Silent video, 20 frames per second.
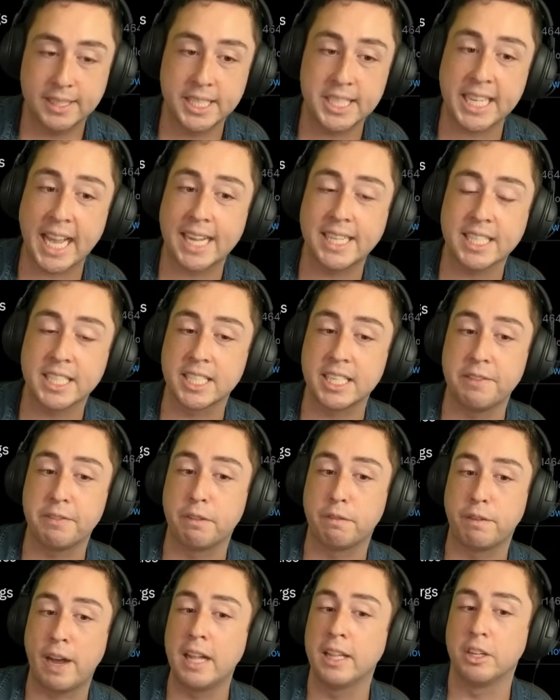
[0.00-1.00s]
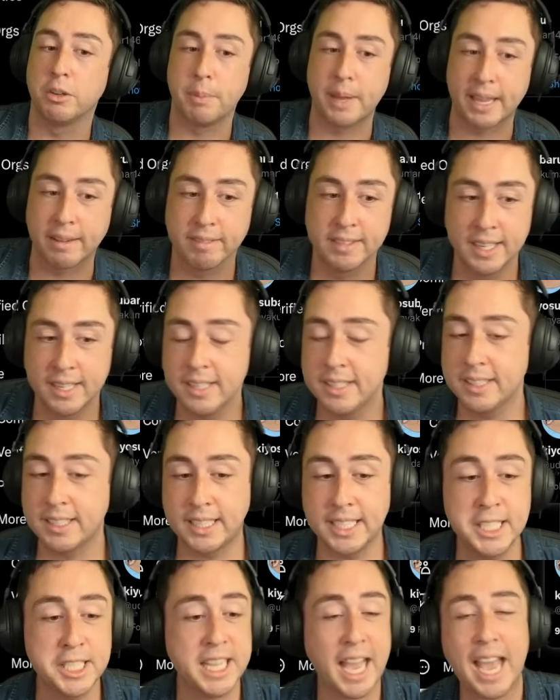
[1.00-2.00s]
This guy doesn't even follow me.
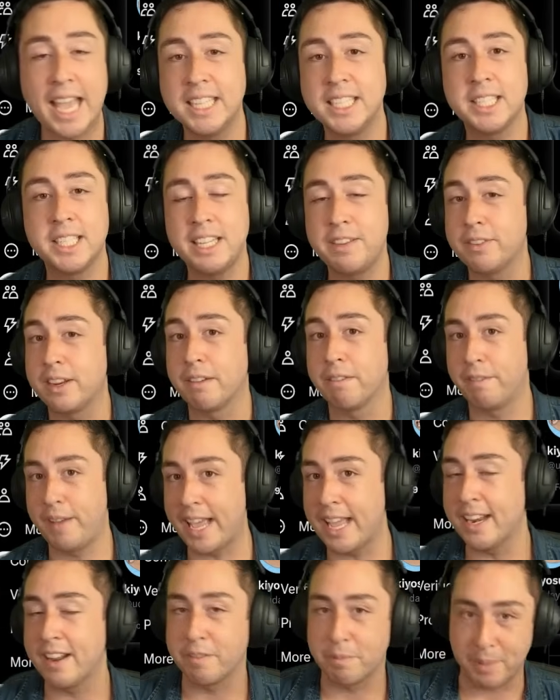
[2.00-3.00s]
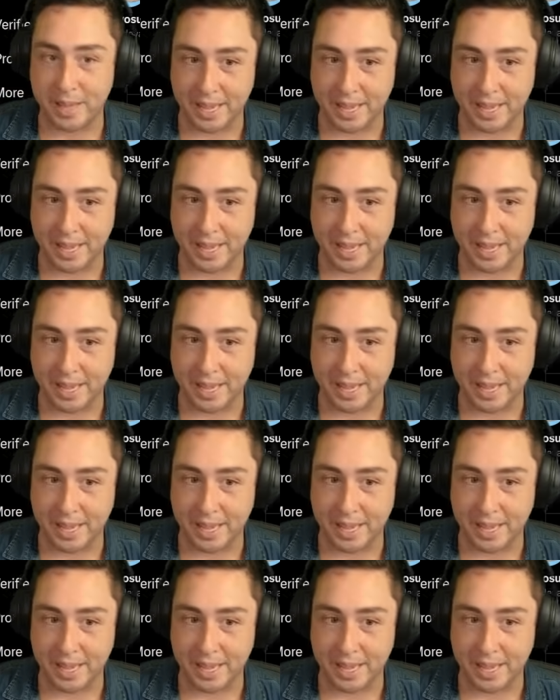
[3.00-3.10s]
This guy isn't even a fan of me,